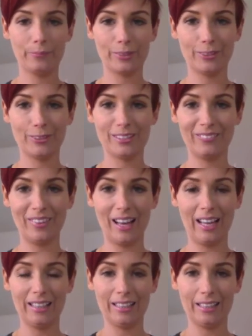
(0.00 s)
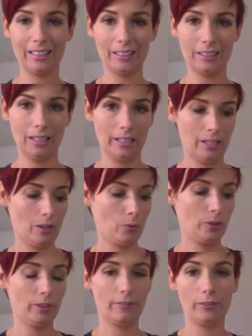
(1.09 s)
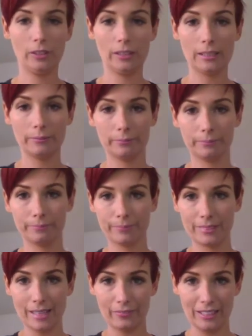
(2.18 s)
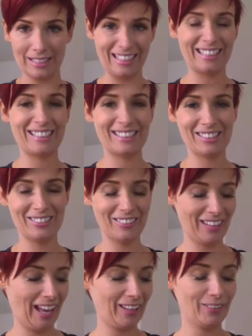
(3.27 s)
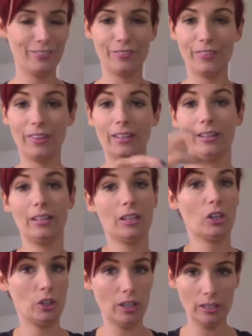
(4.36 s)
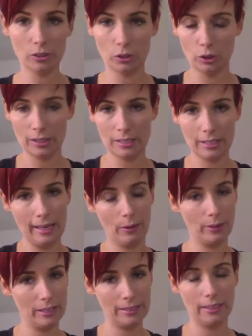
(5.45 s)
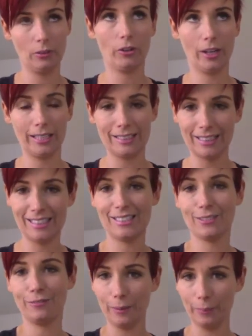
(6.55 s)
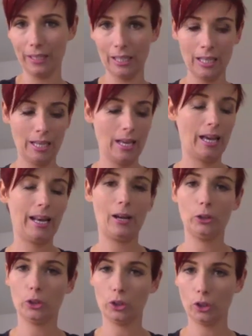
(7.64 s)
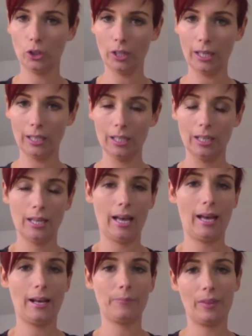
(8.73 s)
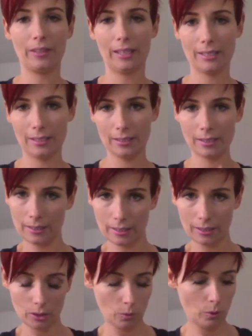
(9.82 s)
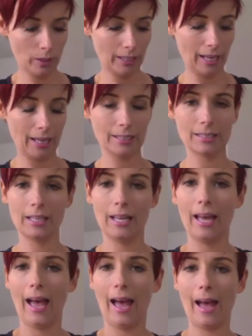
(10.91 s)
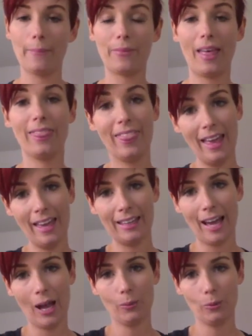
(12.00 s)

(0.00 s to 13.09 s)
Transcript: using my little wonderful selfie stick to do kind of the cooking so you can see how easy or not easy it is to flip it. and how you could cook it and the consistency that you want to get. And then I